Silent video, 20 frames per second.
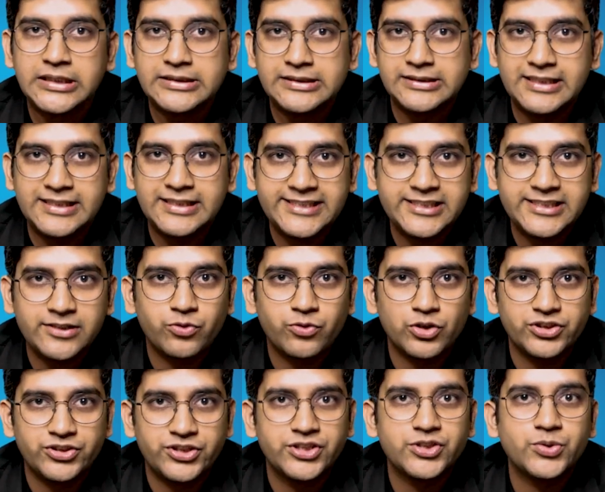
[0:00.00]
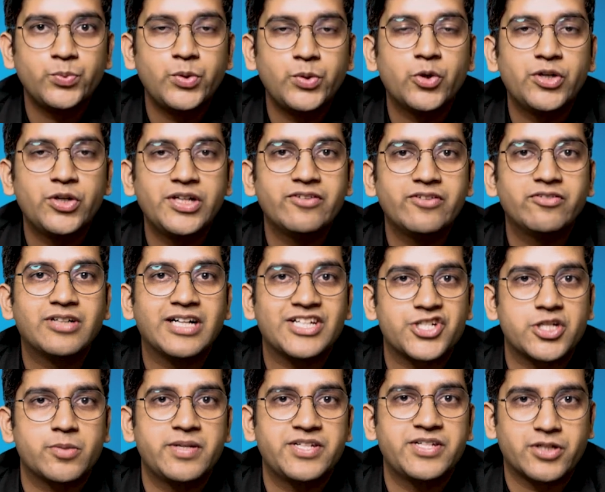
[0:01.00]
The reason for this is we are going to give
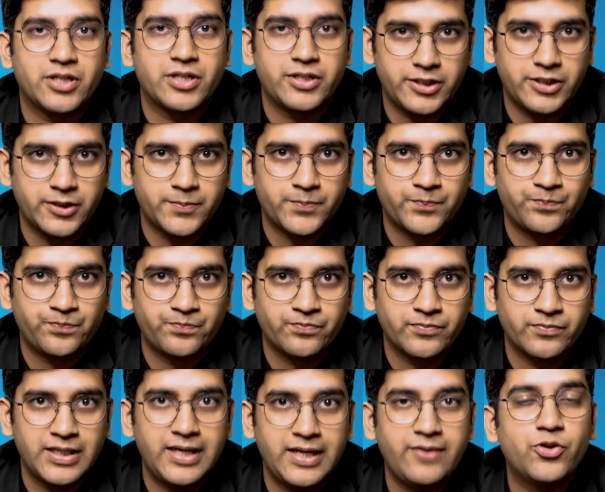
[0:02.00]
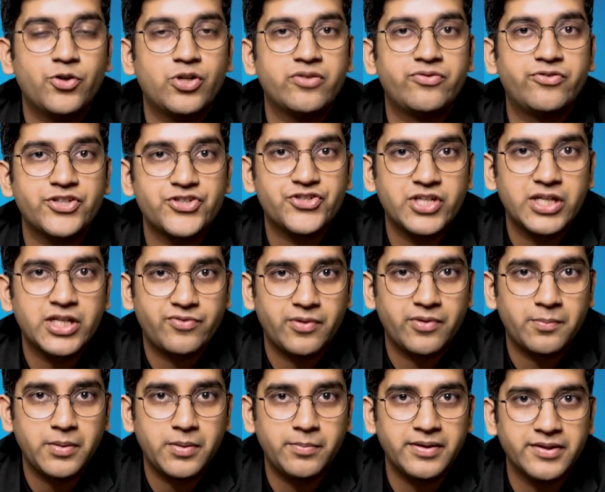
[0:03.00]
customized content. If you're in a first year of
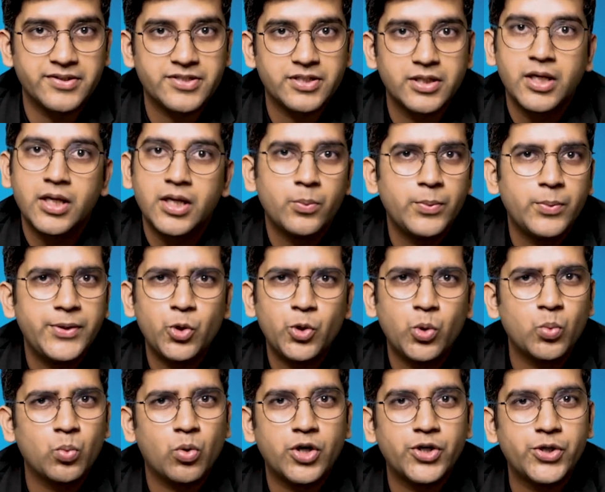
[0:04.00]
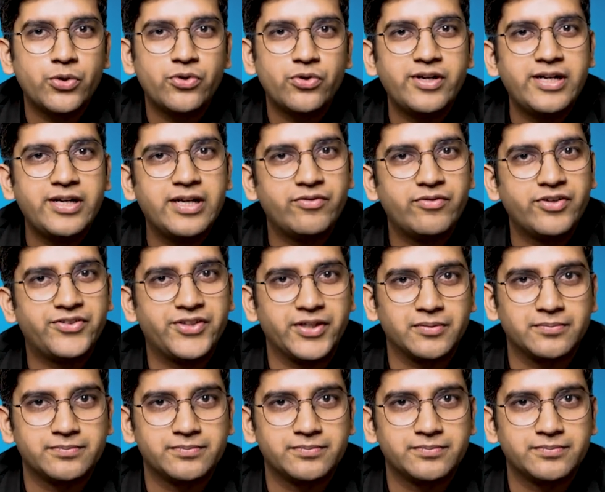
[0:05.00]
MBBS, we don't want you to read everything